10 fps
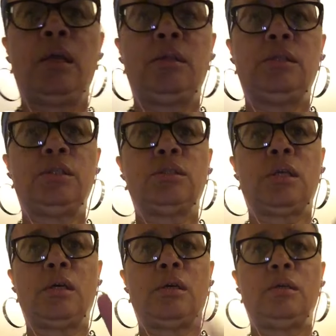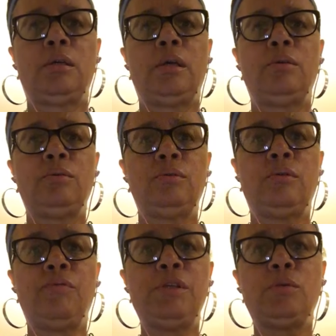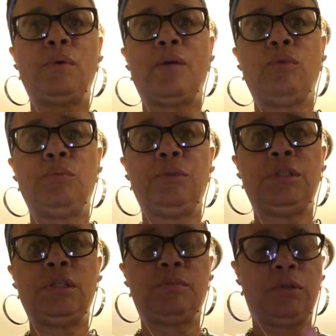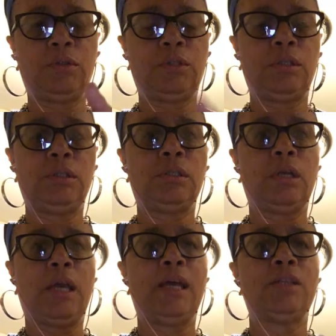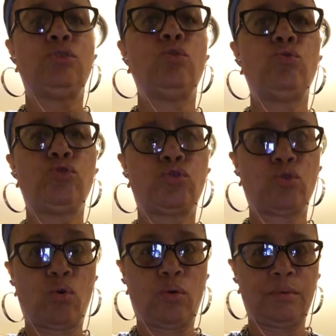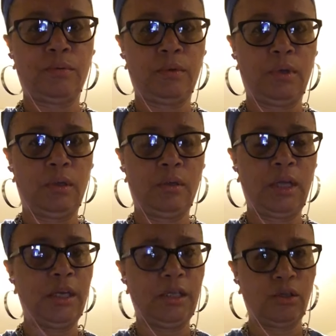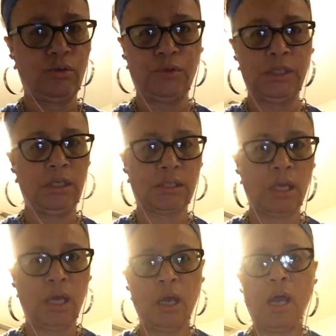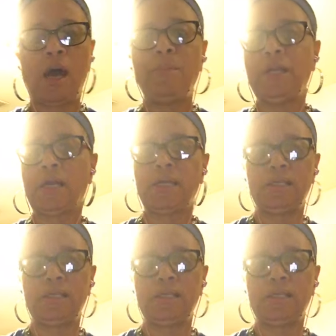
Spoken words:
This the reason why I went with this because it has no salt in the ingredients. I mean, I